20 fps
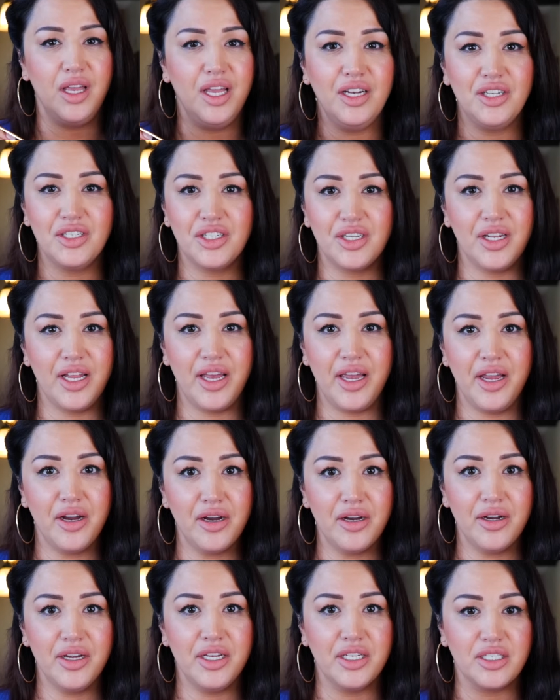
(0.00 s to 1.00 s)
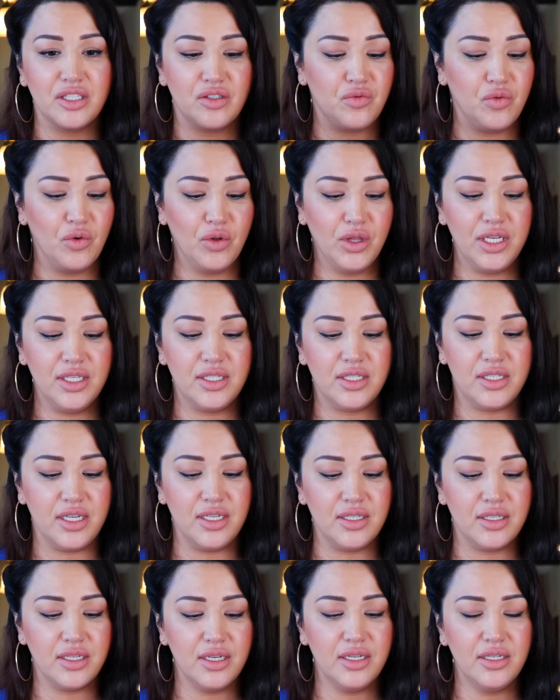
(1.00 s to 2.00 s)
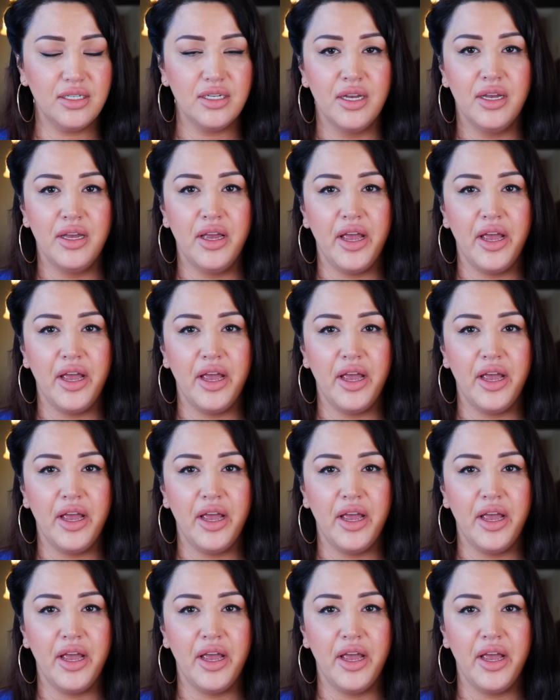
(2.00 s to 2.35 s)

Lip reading: Each layer is fully seasoned